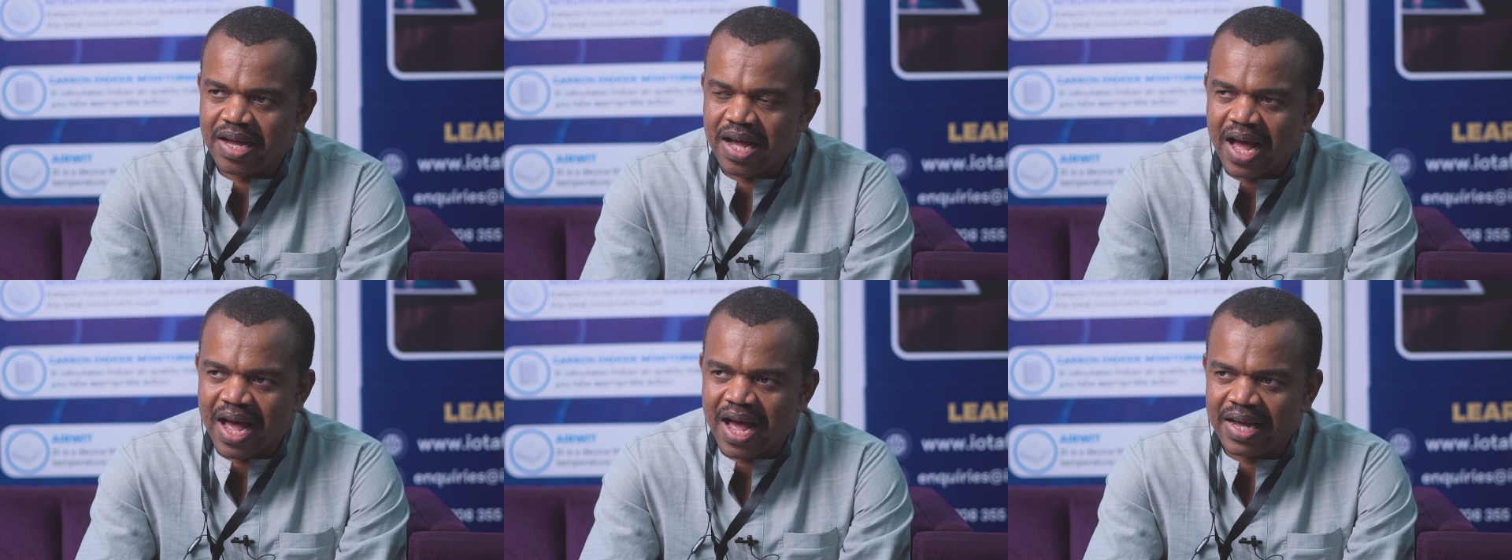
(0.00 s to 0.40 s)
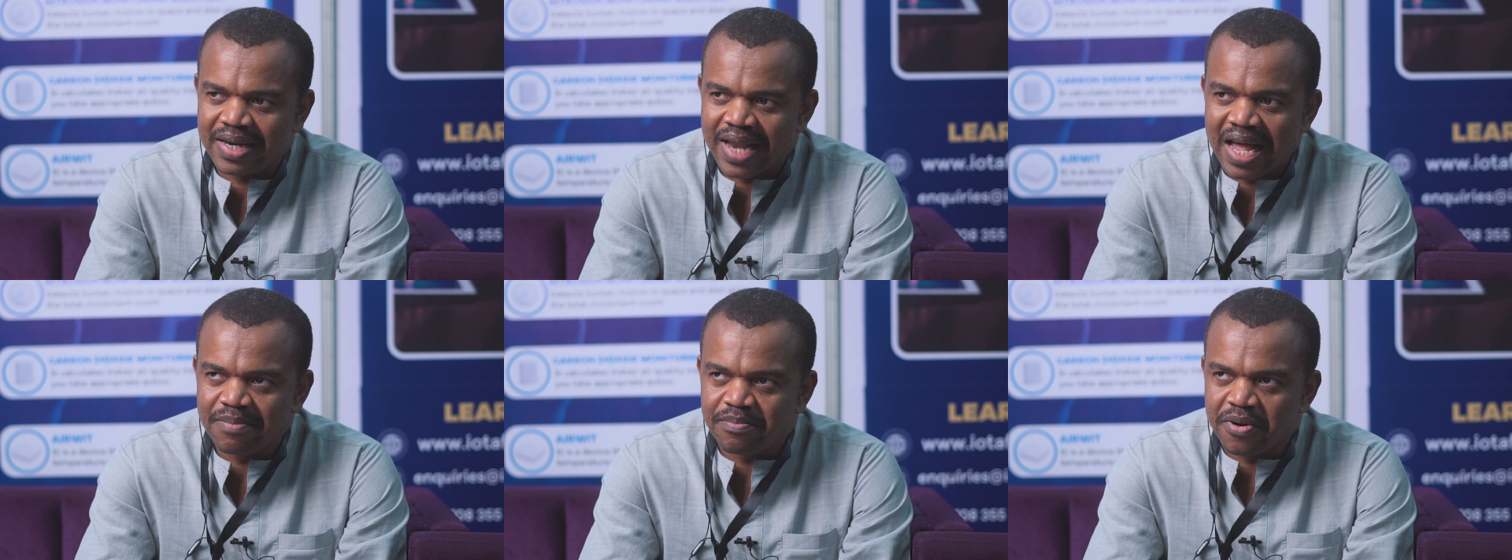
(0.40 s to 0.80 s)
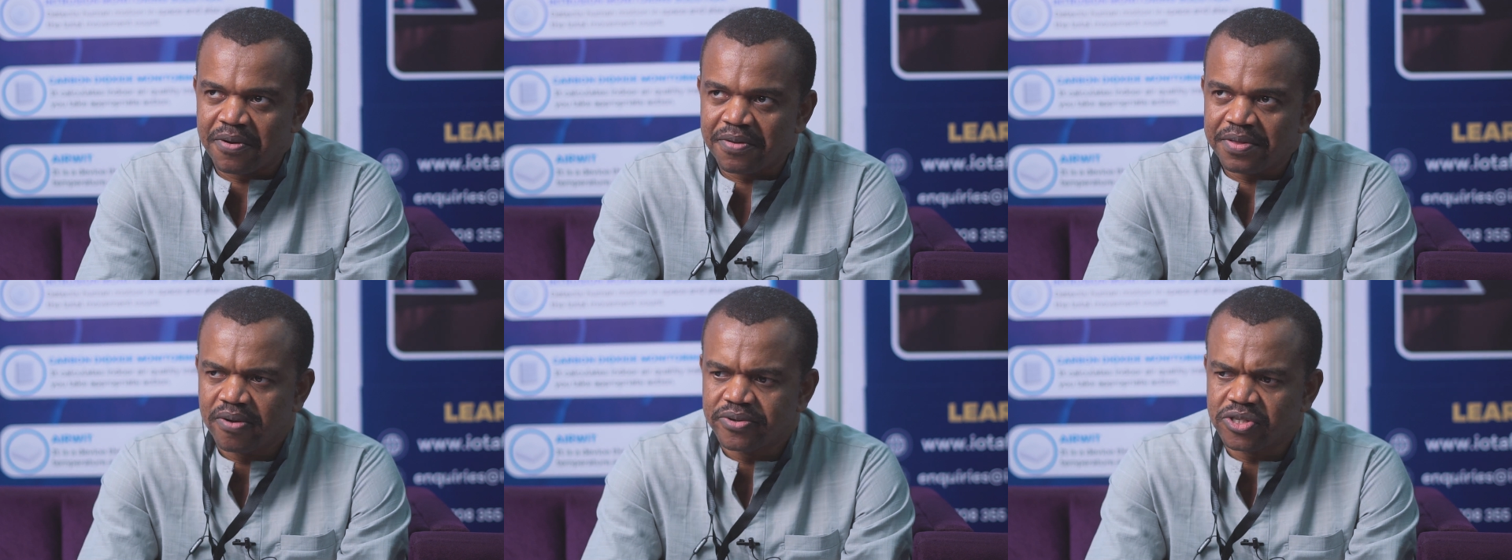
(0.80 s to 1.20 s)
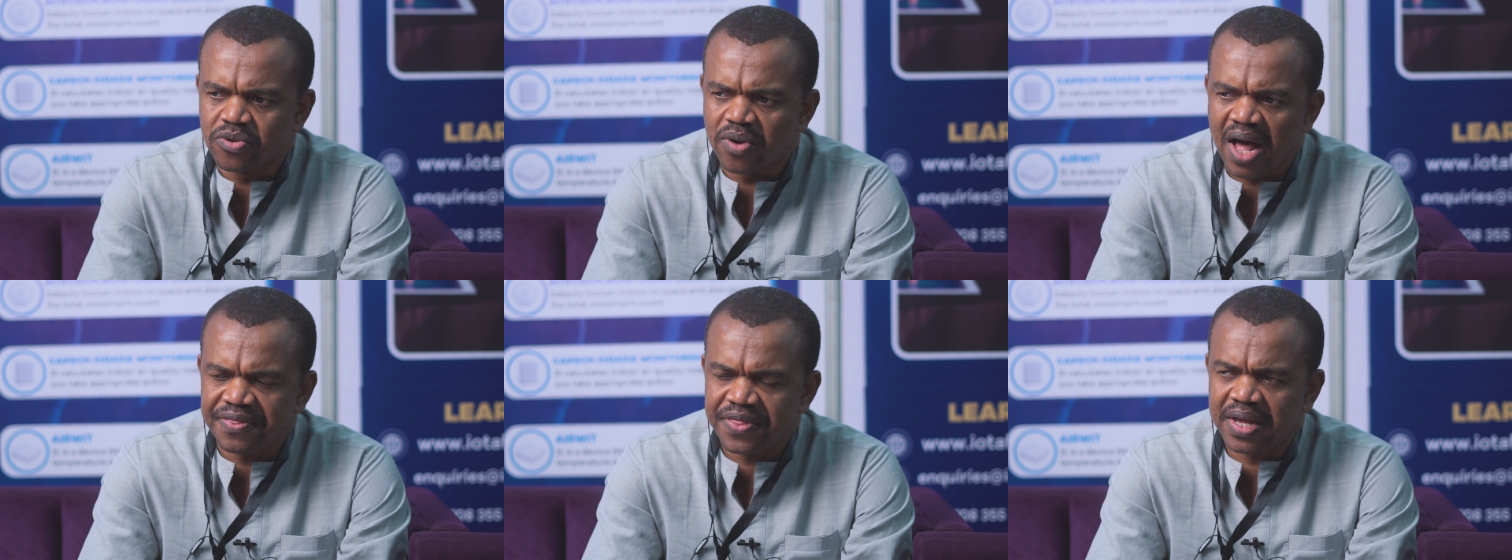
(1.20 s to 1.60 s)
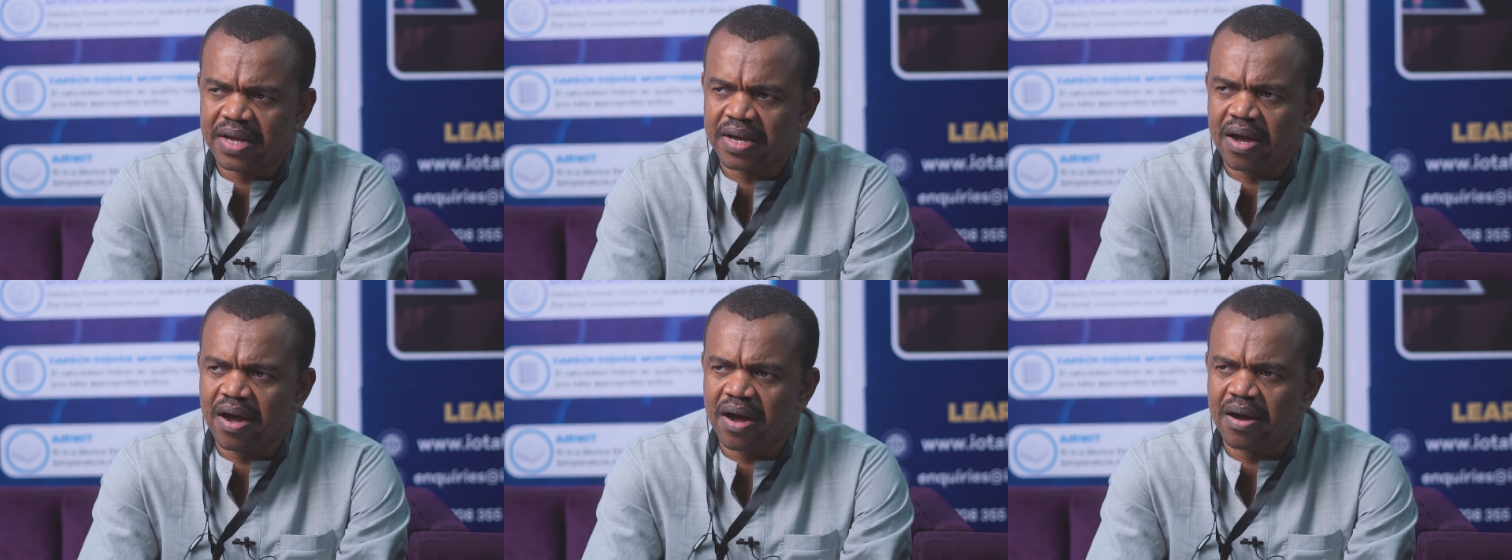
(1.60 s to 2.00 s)
I like both. So I
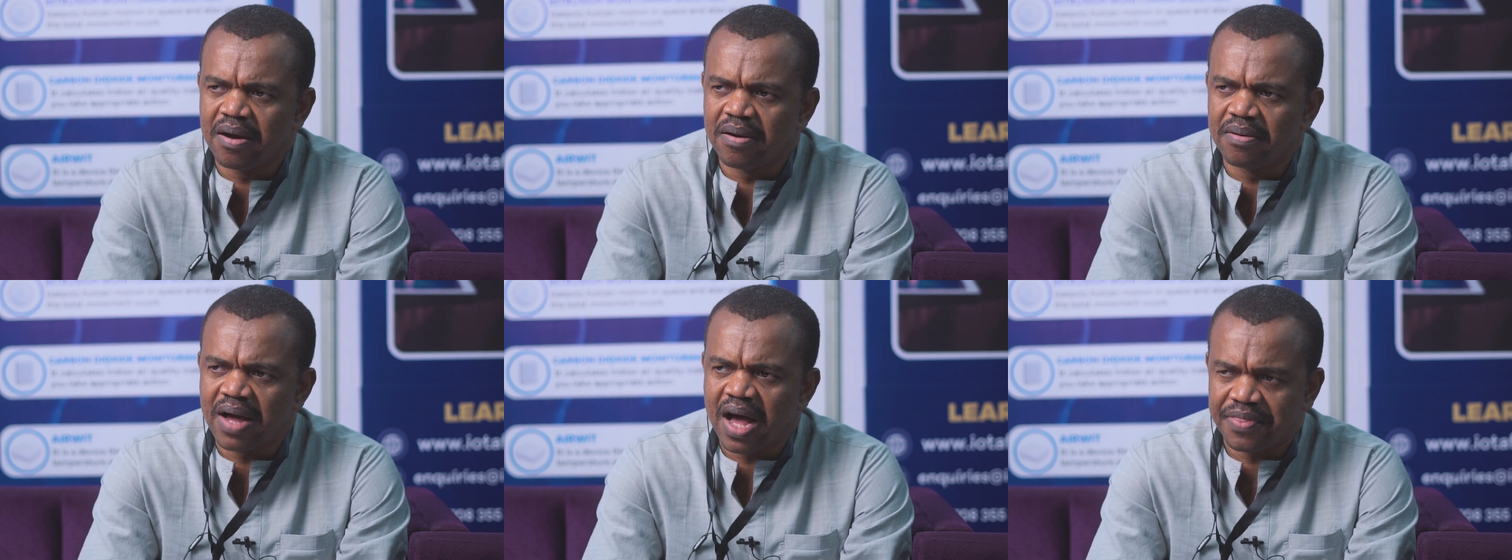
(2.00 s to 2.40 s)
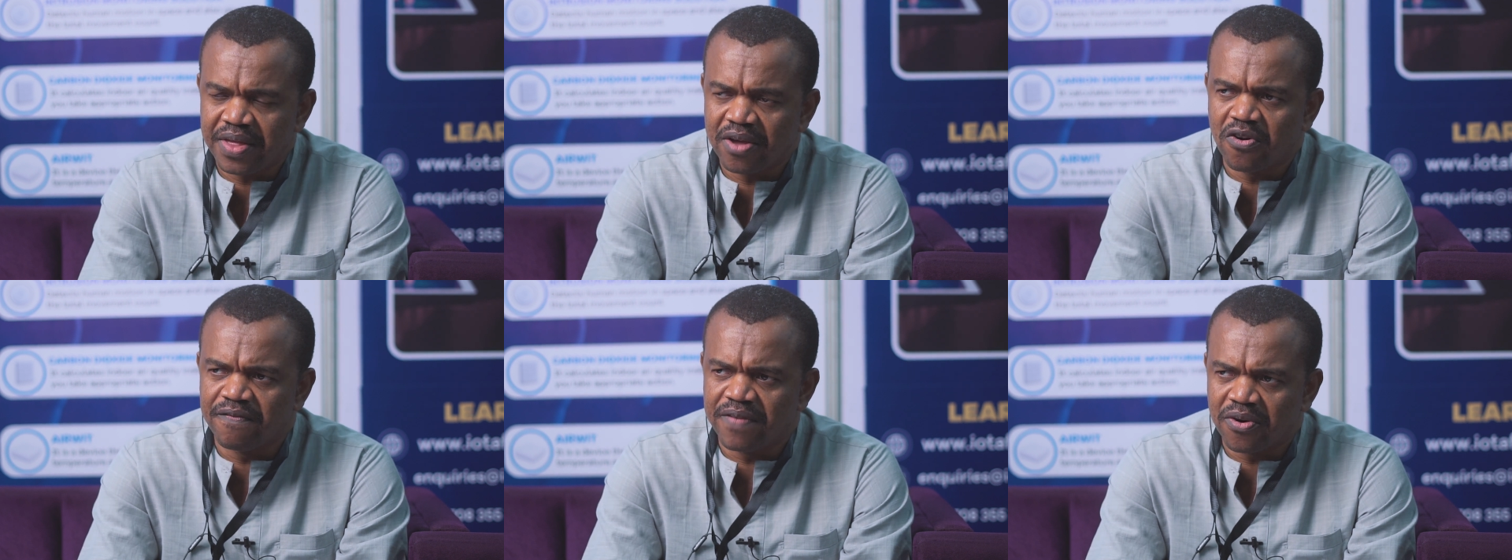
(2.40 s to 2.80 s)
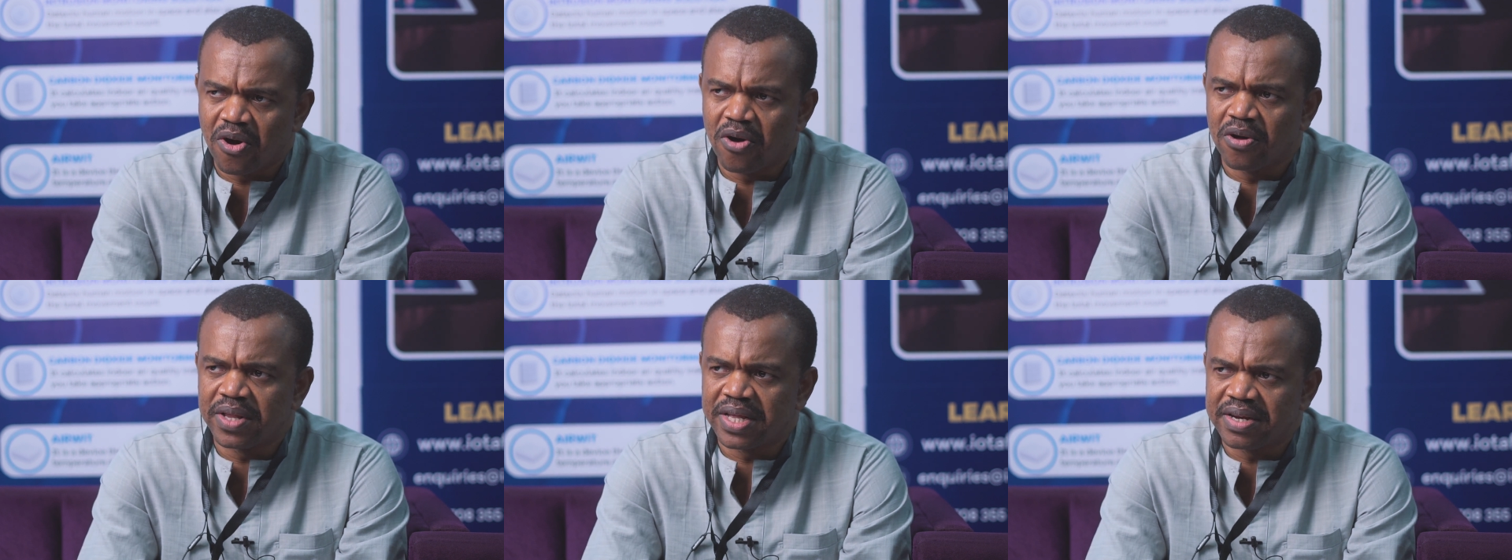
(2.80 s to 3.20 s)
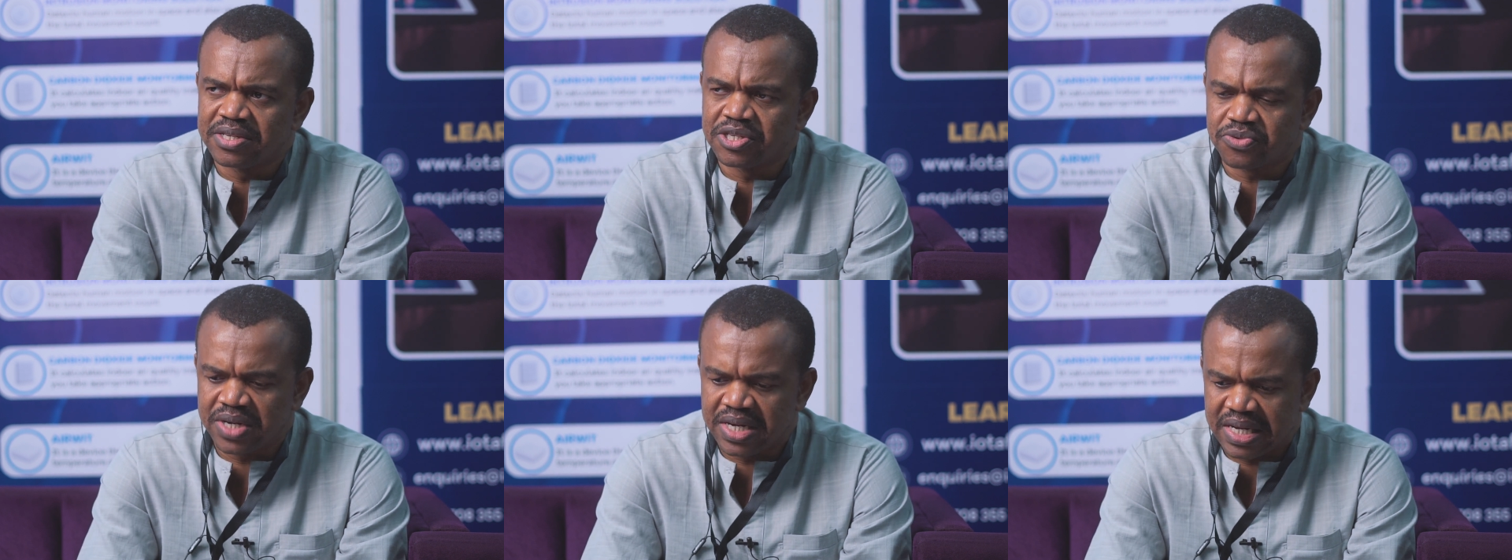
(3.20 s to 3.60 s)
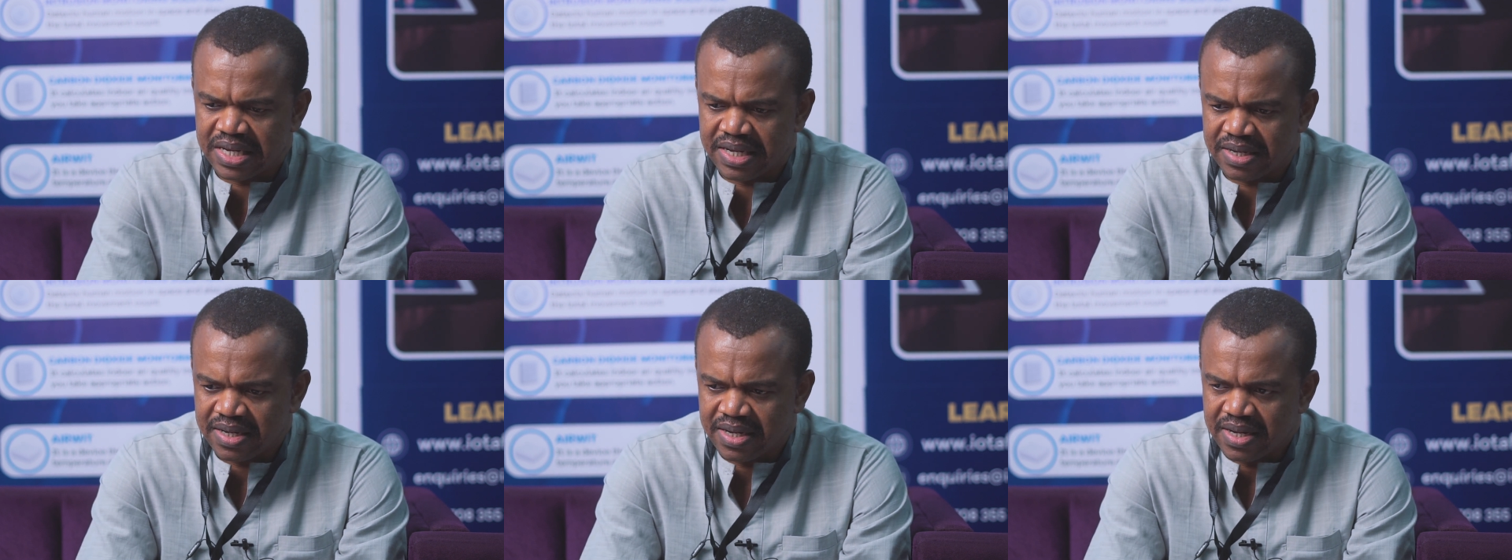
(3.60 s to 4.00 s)
think overall, it is
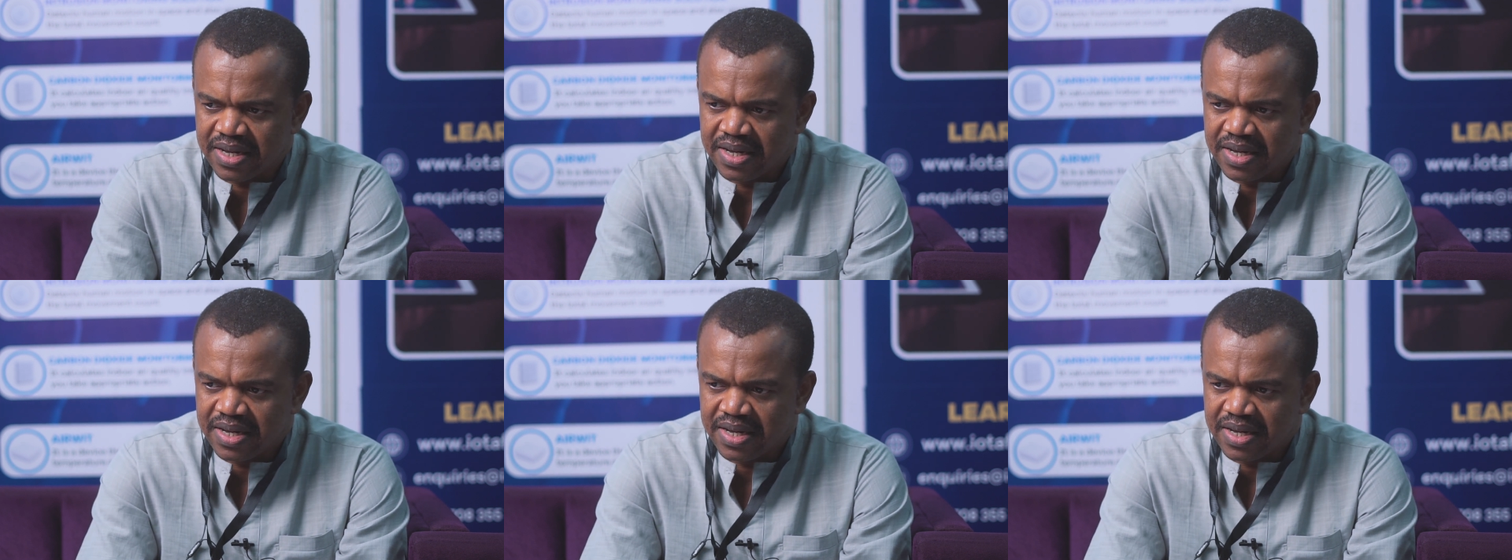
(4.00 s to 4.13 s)
really,